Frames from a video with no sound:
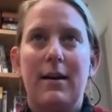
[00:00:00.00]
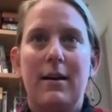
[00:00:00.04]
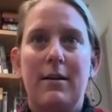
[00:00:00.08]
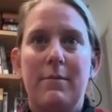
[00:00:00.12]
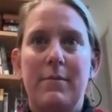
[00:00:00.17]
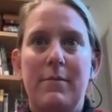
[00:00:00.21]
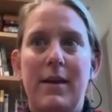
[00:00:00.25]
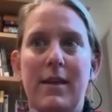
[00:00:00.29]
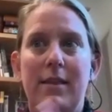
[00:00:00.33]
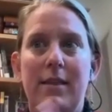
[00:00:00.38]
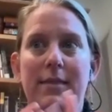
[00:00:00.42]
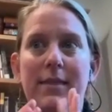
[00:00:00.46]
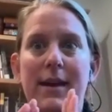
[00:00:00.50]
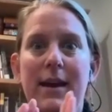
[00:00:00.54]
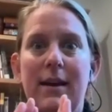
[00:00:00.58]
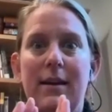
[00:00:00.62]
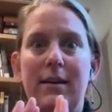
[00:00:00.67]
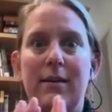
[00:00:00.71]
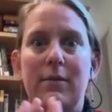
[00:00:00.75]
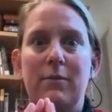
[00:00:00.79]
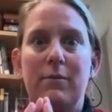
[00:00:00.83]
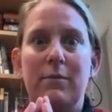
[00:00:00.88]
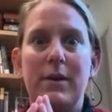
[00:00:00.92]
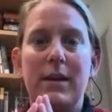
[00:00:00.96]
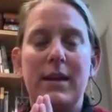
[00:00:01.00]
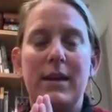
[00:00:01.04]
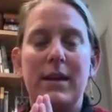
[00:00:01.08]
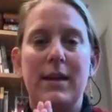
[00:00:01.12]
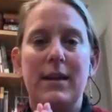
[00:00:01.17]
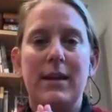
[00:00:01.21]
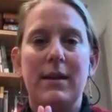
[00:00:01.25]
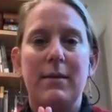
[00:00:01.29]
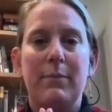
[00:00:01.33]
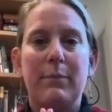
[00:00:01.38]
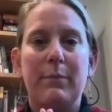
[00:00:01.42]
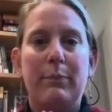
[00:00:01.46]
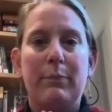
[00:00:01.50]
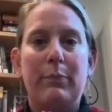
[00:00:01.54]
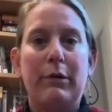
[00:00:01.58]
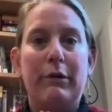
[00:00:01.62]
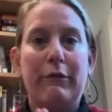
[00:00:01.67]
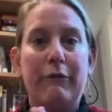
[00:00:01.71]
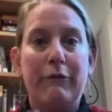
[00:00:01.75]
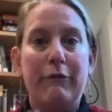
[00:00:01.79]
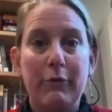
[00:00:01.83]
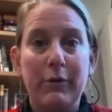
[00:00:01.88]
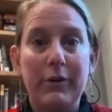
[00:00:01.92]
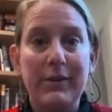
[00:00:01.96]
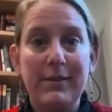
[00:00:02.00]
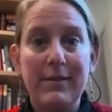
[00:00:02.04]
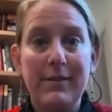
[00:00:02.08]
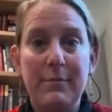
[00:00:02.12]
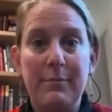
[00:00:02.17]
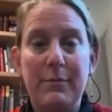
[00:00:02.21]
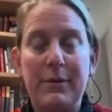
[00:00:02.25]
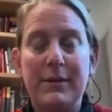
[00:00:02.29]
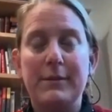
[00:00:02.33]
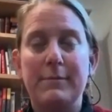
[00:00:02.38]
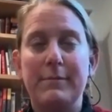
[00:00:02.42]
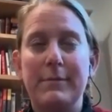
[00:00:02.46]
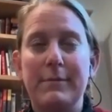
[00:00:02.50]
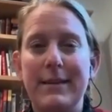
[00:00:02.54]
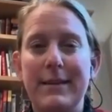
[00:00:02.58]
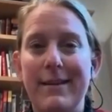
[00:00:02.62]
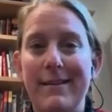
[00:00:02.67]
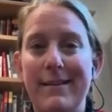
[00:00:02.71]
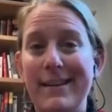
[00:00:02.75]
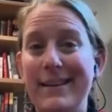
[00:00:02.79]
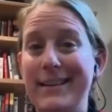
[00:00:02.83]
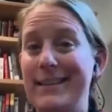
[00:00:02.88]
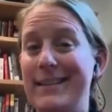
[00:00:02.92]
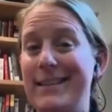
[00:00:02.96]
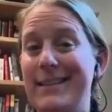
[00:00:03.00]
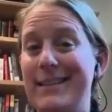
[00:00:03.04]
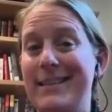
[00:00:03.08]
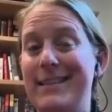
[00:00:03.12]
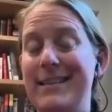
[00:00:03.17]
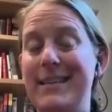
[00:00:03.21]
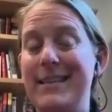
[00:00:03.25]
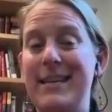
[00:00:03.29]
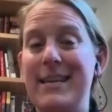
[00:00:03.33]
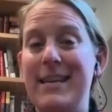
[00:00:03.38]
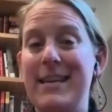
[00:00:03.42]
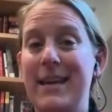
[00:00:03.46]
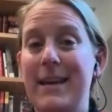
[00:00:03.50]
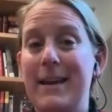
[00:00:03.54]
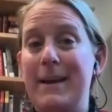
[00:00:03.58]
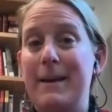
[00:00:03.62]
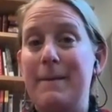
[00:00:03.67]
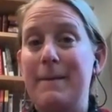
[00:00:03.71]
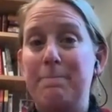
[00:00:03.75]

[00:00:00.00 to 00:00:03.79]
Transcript: that we put forth to the presbytery to see